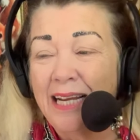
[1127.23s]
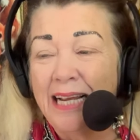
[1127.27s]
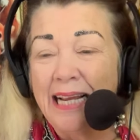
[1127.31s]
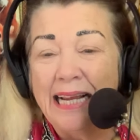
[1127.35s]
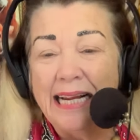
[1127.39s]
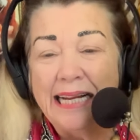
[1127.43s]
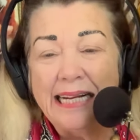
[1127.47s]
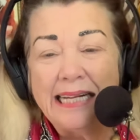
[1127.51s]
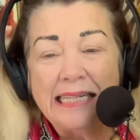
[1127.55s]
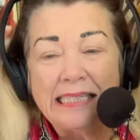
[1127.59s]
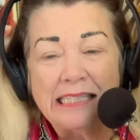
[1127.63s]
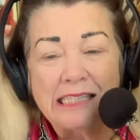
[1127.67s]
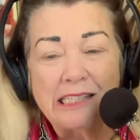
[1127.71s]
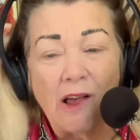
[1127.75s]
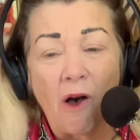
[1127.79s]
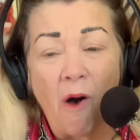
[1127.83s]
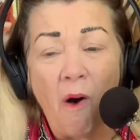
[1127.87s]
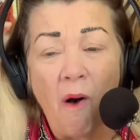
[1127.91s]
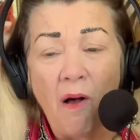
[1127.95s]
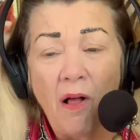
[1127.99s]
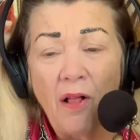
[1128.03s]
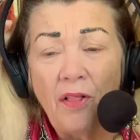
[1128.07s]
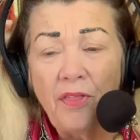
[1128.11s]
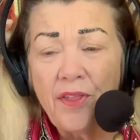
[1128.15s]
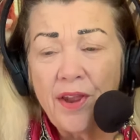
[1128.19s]
It's
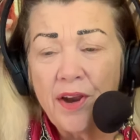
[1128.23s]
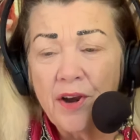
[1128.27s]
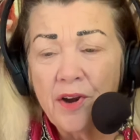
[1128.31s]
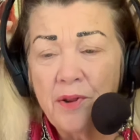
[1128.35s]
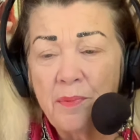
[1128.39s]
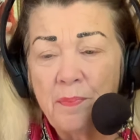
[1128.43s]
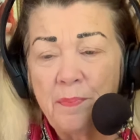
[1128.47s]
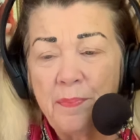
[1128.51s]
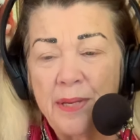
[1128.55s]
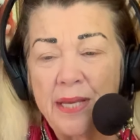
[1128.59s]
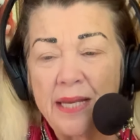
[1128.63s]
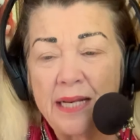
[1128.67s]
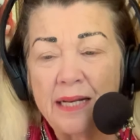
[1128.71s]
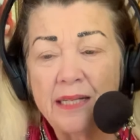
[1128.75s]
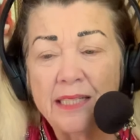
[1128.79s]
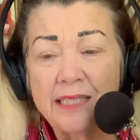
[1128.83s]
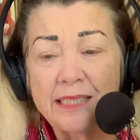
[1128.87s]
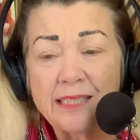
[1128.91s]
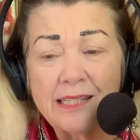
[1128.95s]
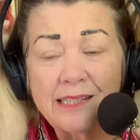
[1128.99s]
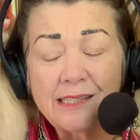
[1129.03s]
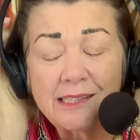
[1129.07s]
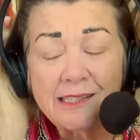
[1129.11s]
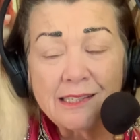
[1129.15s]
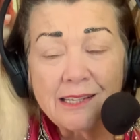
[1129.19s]
all there to be
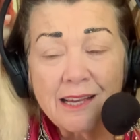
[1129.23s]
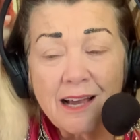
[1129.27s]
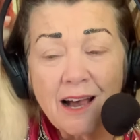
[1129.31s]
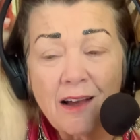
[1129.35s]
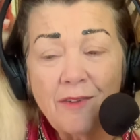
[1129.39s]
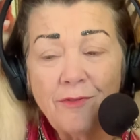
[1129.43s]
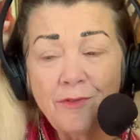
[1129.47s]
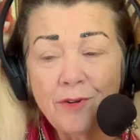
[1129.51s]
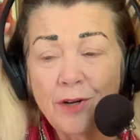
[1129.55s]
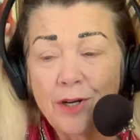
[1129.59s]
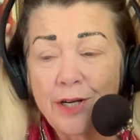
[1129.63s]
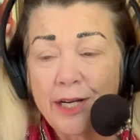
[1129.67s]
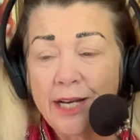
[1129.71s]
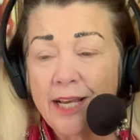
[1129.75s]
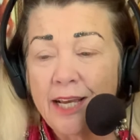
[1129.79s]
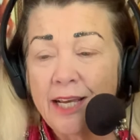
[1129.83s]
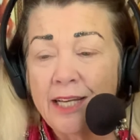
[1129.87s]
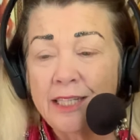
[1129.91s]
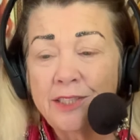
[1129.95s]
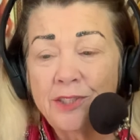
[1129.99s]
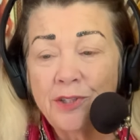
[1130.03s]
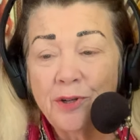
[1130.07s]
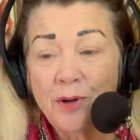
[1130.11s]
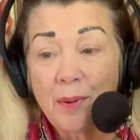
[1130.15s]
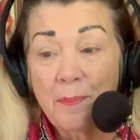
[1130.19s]
discovered
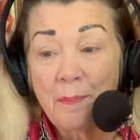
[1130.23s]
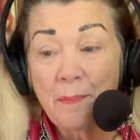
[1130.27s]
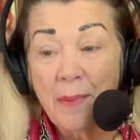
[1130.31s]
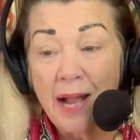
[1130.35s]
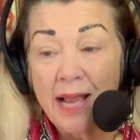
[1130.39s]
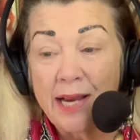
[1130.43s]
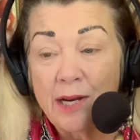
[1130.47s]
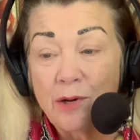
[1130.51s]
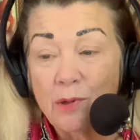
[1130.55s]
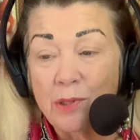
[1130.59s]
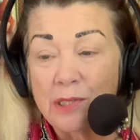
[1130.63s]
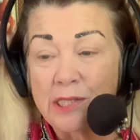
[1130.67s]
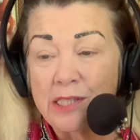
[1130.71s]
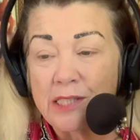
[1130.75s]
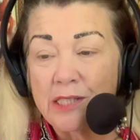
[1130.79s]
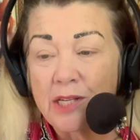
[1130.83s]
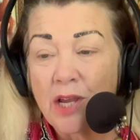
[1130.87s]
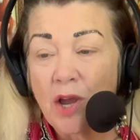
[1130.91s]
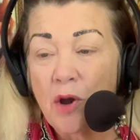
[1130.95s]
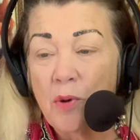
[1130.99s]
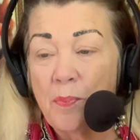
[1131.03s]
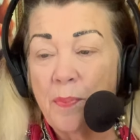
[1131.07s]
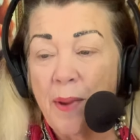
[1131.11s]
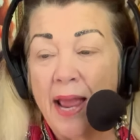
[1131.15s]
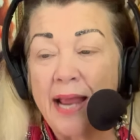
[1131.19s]
under a
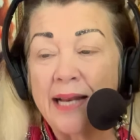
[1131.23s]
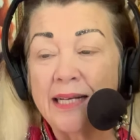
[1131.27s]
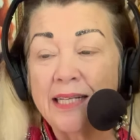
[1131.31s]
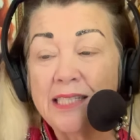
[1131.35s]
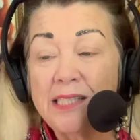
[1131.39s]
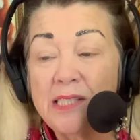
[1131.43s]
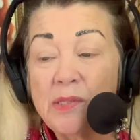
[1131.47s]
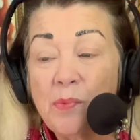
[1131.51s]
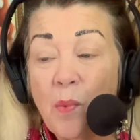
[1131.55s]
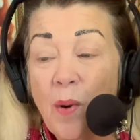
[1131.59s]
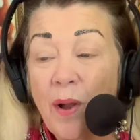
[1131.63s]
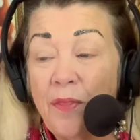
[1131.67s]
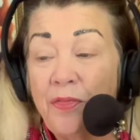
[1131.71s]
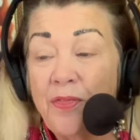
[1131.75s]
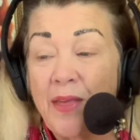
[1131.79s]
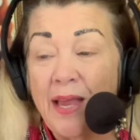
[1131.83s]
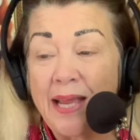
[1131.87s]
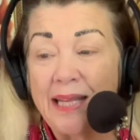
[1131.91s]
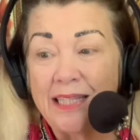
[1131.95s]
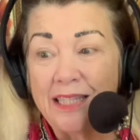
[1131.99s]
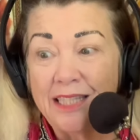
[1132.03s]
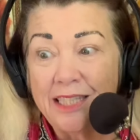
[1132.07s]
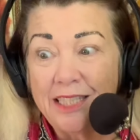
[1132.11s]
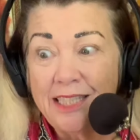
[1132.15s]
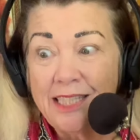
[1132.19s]
microscope, and it's what they
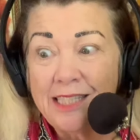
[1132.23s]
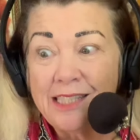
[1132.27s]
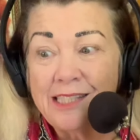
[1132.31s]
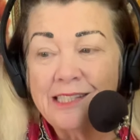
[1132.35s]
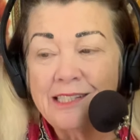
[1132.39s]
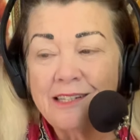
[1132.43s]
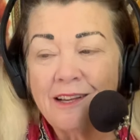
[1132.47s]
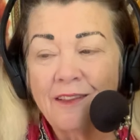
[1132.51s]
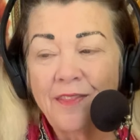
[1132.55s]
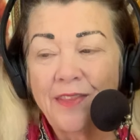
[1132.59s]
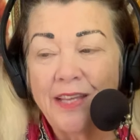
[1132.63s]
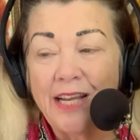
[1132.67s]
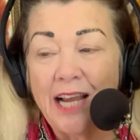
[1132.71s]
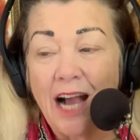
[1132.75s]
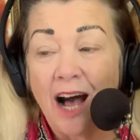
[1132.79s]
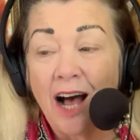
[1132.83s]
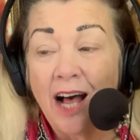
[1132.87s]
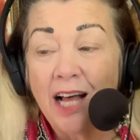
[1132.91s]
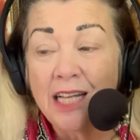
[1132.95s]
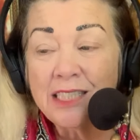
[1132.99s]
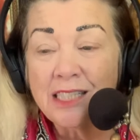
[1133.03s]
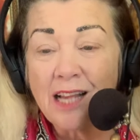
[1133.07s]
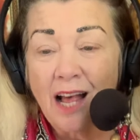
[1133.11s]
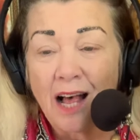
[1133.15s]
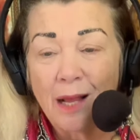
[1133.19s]
list on the
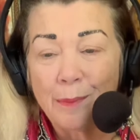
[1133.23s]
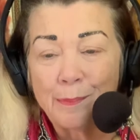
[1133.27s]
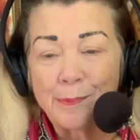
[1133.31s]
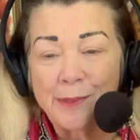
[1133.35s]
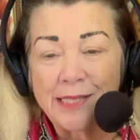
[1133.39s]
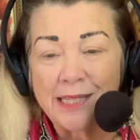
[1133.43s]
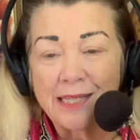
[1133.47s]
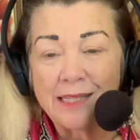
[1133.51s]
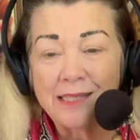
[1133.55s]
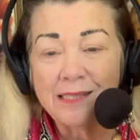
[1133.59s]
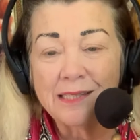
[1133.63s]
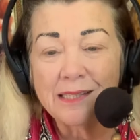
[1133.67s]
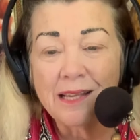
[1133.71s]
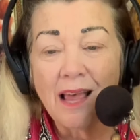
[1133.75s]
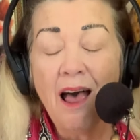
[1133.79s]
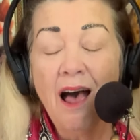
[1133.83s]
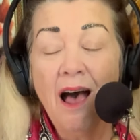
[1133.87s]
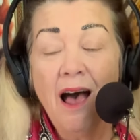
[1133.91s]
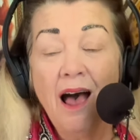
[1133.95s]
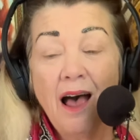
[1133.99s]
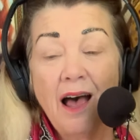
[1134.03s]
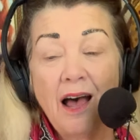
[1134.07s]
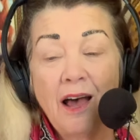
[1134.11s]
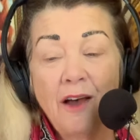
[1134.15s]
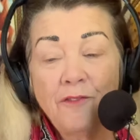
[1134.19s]
autopsies
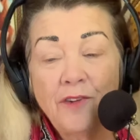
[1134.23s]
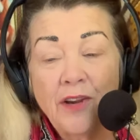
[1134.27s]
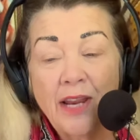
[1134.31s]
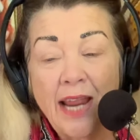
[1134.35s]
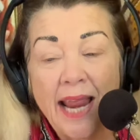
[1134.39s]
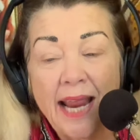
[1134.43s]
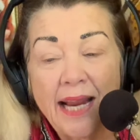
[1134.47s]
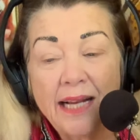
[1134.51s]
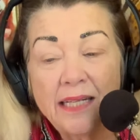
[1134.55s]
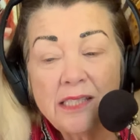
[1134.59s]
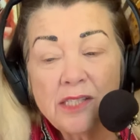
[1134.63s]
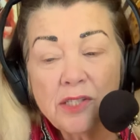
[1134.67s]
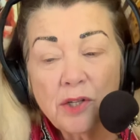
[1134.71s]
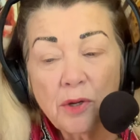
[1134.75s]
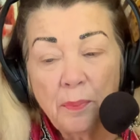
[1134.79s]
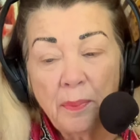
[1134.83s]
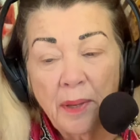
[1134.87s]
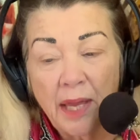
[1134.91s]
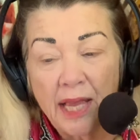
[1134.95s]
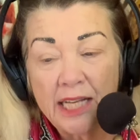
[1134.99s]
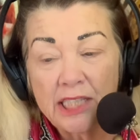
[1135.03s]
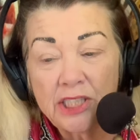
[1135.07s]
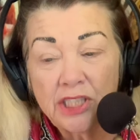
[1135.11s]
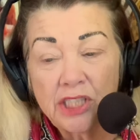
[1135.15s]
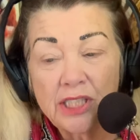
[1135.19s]
of cancer
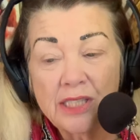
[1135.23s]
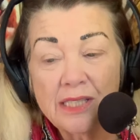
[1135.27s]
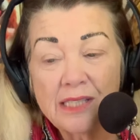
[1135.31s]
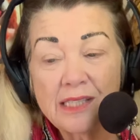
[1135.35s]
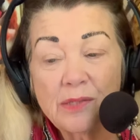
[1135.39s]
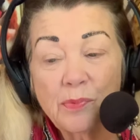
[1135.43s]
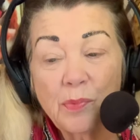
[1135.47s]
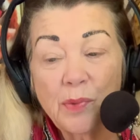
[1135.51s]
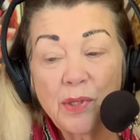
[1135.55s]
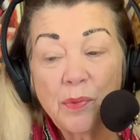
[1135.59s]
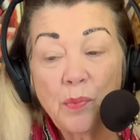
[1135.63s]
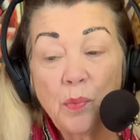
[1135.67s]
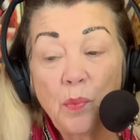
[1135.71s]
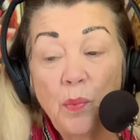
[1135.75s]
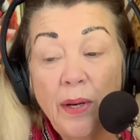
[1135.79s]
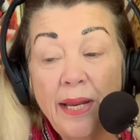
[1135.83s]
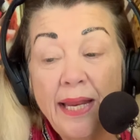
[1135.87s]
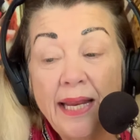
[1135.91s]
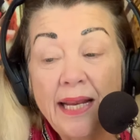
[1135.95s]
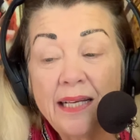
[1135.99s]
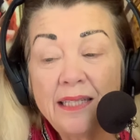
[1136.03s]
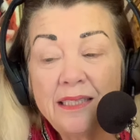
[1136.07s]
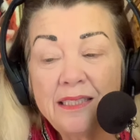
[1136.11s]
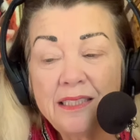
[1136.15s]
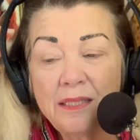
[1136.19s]
patients with
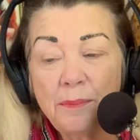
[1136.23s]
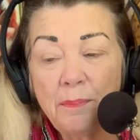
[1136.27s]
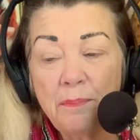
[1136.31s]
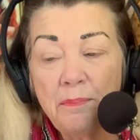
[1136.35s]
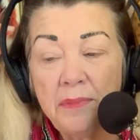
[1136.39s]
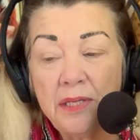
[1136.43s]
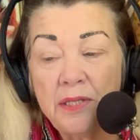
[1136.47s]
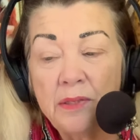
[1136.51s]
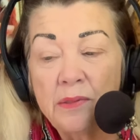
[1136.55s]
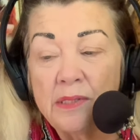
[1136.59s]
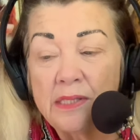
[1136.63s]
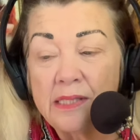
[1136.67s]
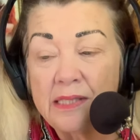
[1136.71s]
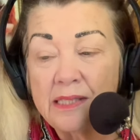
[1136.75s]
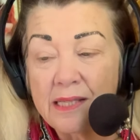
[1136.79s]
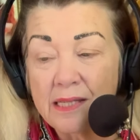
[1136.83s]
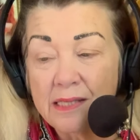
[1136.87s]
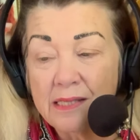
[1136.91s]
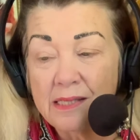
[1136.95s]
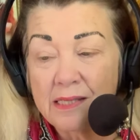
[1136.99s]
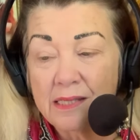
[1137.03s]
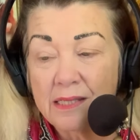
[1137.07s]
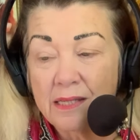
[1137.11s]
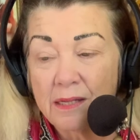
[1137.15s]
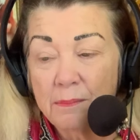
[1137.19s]
weakened immune
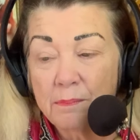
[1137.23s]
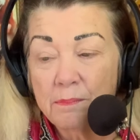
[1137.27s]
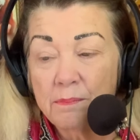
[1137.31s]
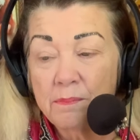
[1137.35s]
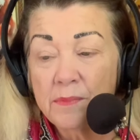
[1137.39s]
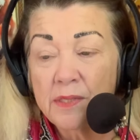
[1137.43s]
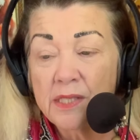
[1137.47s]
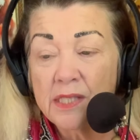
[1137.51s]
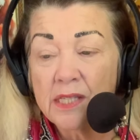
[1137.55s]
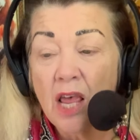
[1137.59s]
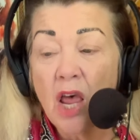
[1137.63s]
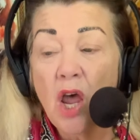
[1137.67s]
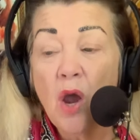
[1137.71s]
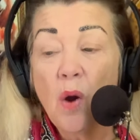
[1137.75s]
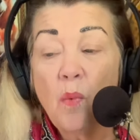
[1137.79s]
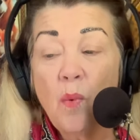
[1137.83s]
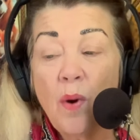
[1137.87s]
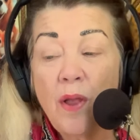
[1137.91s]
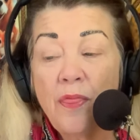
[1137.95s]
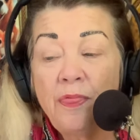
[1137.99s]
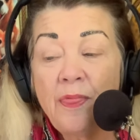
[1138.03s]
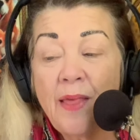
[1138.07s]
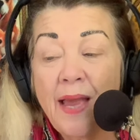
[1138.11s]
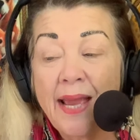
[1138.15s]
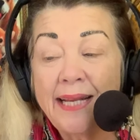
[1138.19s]
systems
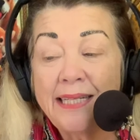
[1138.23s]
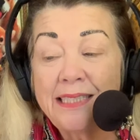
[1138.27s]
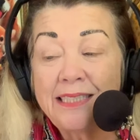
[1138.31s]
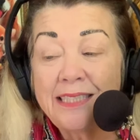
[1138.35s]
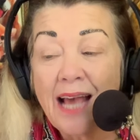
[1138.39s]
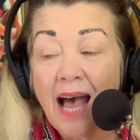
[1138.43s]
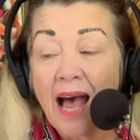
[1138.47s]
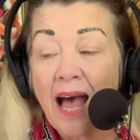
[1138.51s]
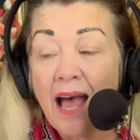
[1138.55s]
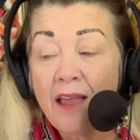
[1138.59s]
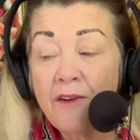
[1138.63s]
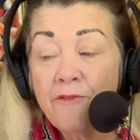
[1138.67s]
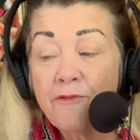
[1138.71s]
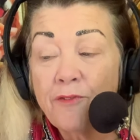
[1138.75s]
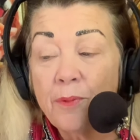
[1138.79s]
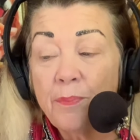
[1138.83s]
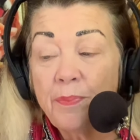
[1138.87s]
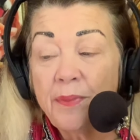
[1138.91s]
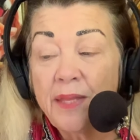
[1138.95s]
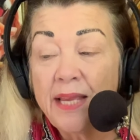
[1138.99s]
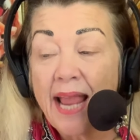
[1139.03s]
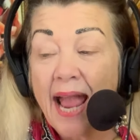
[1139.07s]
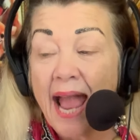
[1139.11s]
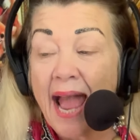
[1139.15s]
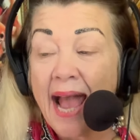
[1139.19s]
when they die from
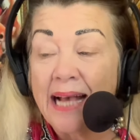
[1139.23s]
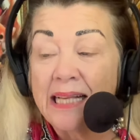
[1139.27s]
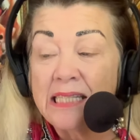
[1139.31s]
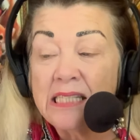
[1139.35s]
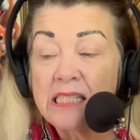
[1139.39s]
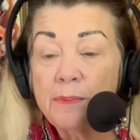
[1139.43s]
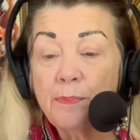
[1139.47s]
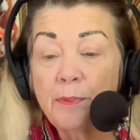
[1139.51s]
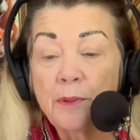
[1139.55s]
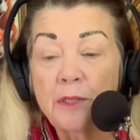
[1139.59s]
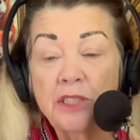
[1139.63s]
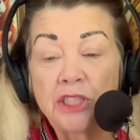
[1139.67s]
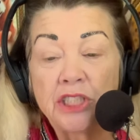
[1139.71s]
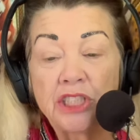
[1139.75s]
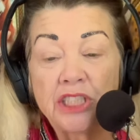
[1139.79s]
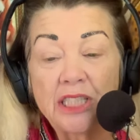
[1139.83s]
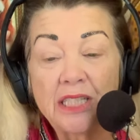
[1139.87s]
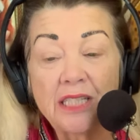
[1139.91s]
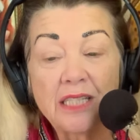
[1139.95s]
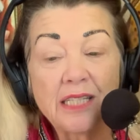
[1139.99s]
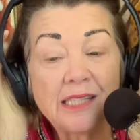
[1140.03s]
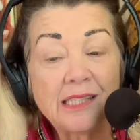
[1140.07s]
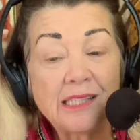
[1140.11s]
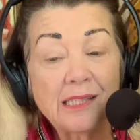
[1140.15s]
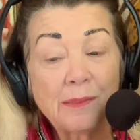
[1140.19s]
the
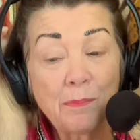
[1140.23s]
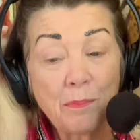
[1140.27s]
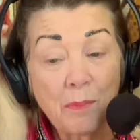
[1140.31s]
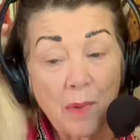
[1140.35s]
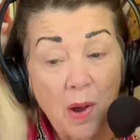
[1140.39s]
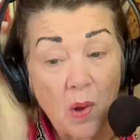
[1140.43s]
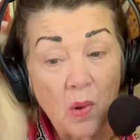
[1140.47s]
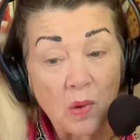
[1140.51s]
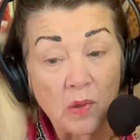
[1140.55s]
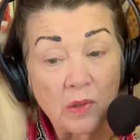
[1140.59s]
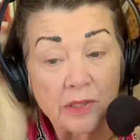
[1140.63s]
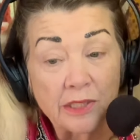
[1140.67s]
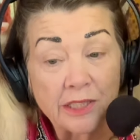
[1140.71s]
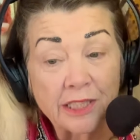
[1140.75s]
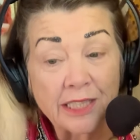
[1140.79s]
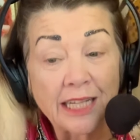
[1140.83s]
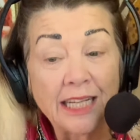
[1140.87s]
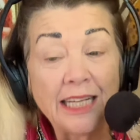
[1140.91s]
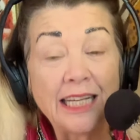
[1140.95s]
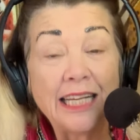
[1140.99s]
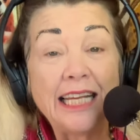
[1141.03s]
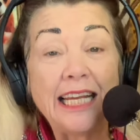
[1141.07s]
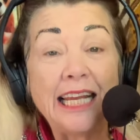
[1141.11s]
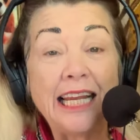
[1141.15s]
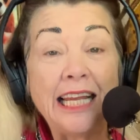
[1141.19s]
aspergillus mold
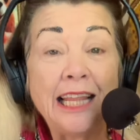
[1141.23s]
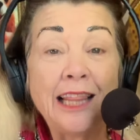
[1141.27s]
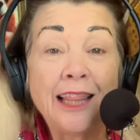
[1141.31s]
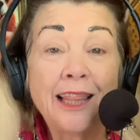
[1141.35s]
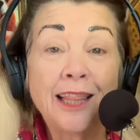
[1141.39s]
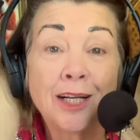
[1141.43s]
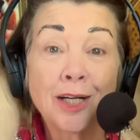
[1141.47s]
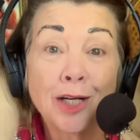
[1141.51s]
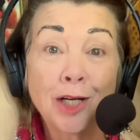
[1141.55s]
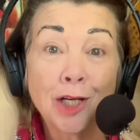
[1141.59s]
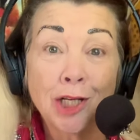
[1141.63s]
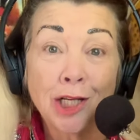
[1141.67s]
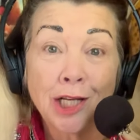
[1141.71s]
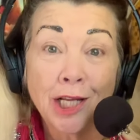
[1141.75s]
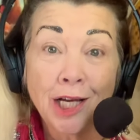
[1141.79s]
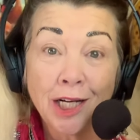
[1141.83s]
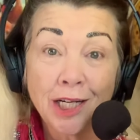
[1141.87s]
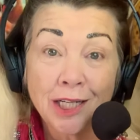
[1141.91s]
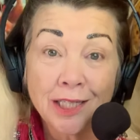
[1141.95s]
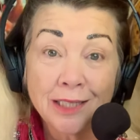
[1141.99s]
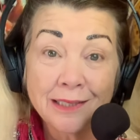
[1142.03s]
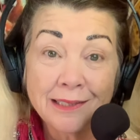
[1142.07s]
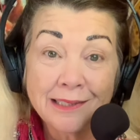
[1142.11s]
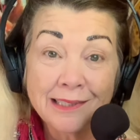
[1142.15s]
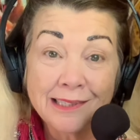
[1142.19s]
in their
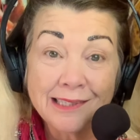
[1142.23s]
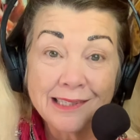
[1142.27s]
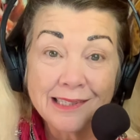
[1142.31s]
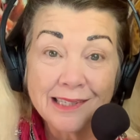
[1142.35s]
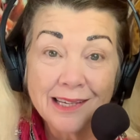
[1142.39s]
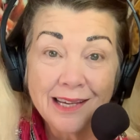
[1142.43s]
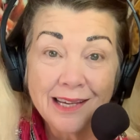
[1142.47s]
lungs.